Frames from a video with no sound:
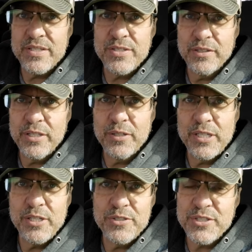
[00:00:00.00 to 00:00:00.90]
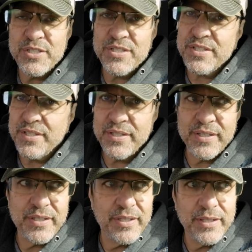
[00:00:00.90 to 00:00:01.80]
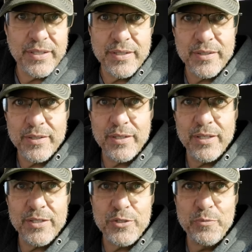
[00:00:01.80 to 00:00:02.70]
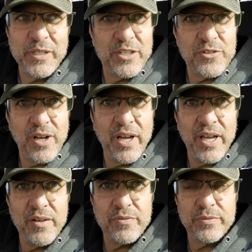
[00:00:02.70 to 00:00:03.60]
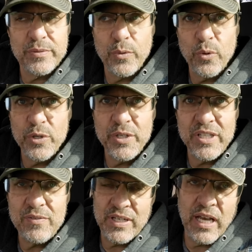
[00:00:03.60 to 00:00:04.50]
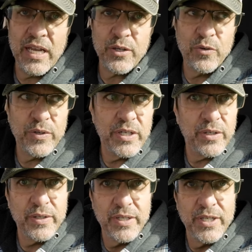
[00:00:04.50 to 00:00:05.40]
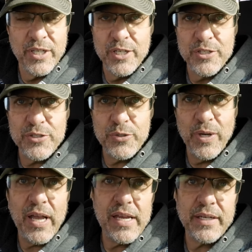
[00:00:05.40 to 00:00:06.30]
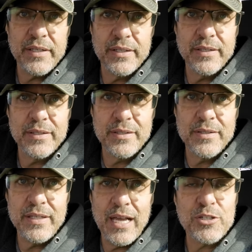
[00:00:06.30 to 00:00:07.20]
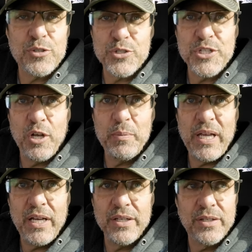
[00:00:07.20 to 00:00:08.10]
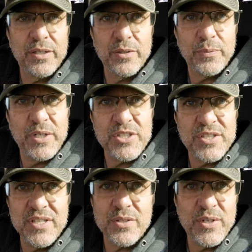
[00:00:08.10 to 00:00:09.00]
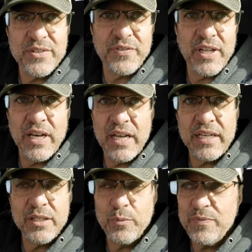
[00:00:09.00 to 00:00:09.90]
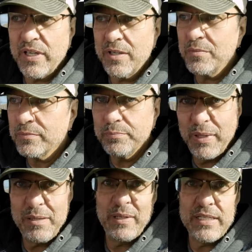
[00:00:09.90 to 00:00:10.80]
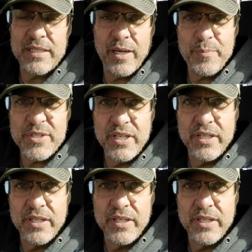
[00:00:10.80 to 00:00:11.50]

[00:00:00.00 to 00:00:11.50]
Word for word: is literally you're just a uh, two minute drive, or you could even hike over here to hike the actual Shell Mound, which is always a fun hike. We've done it many, many times.